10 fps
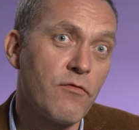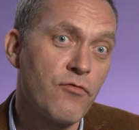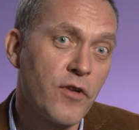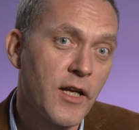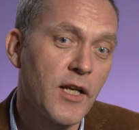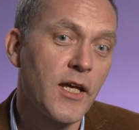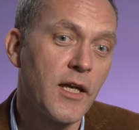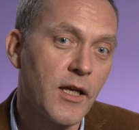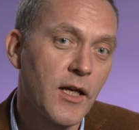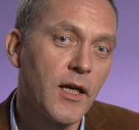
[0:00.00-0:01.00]

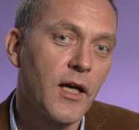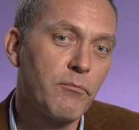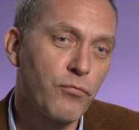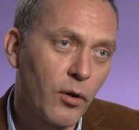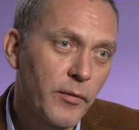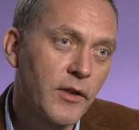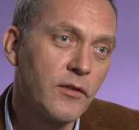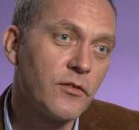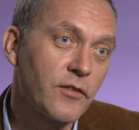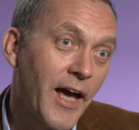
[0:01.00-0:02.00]
really
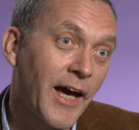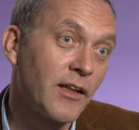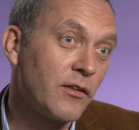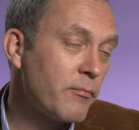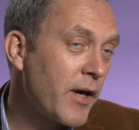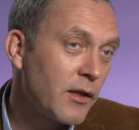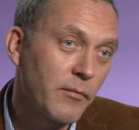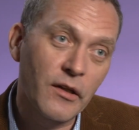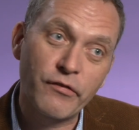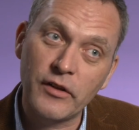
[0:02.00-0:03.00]
prominent, and many
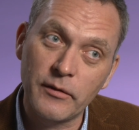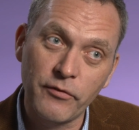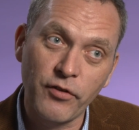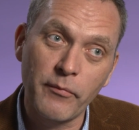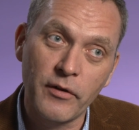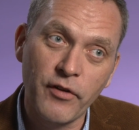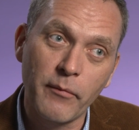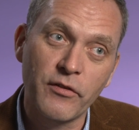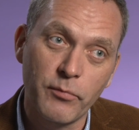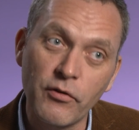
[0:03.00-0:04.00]

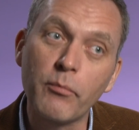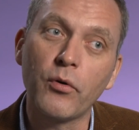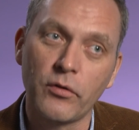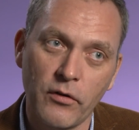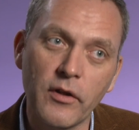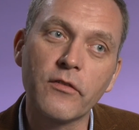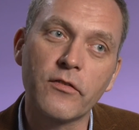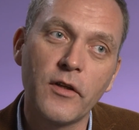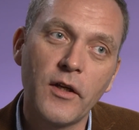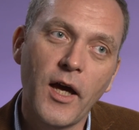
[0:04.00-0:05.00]
families will report on
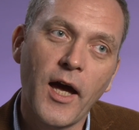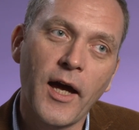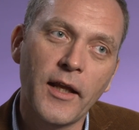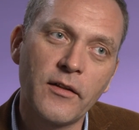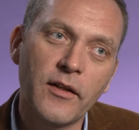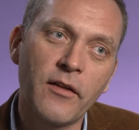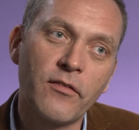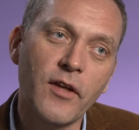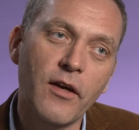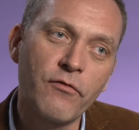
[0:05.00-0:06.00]
this. And
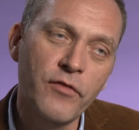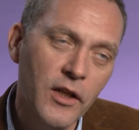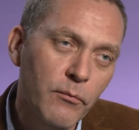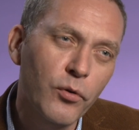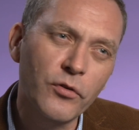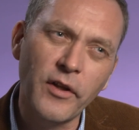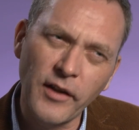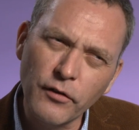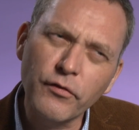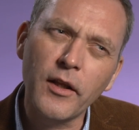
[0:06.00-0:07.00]
it's really important to
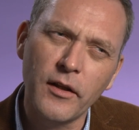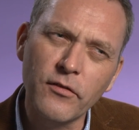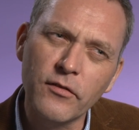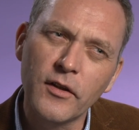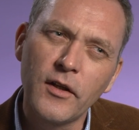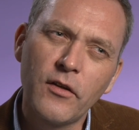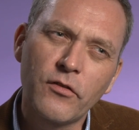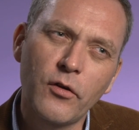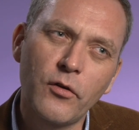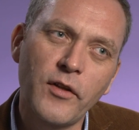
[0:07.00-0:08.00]
identify this.
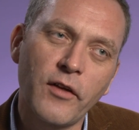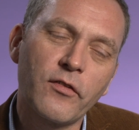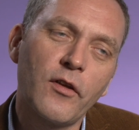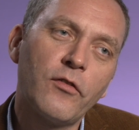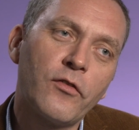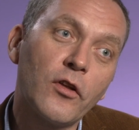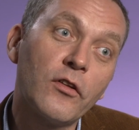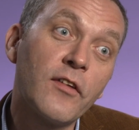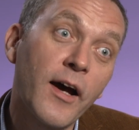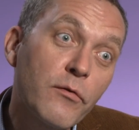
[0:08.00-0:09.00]
So there's
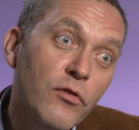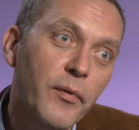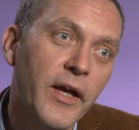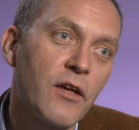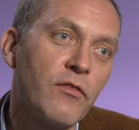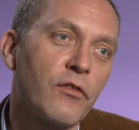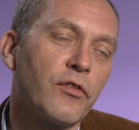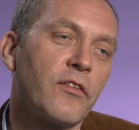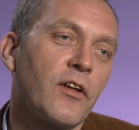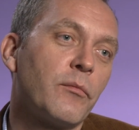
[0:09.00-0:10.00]
certain types of behavior,
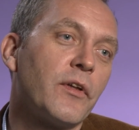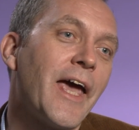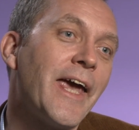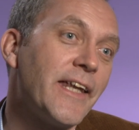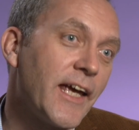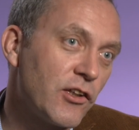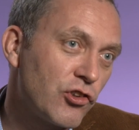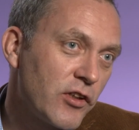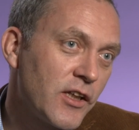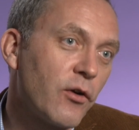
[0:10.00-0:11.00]
for example,
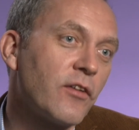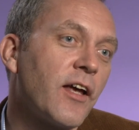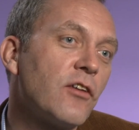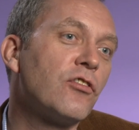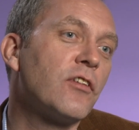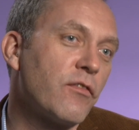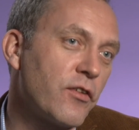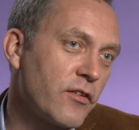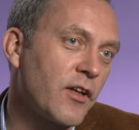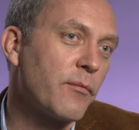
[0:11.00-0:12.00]
ADHD or attention
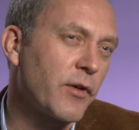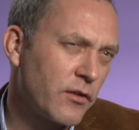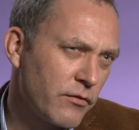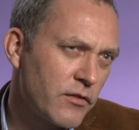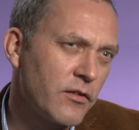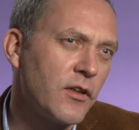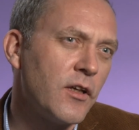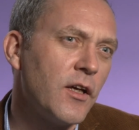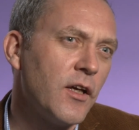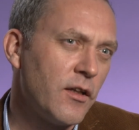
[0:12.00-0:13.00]
deficit
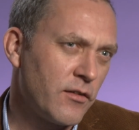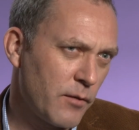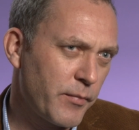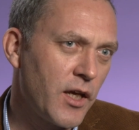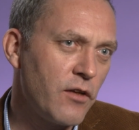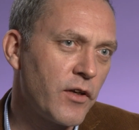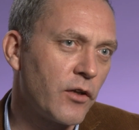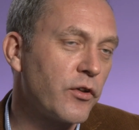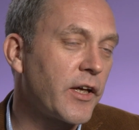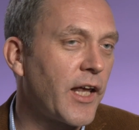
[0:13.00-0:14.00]
hyperactivity type behavior,
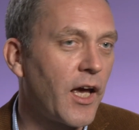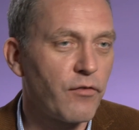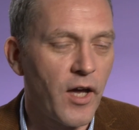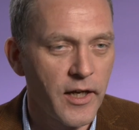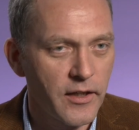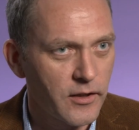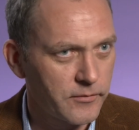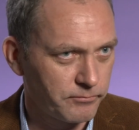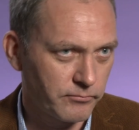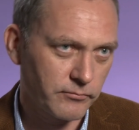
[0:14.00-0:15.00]
and you can have either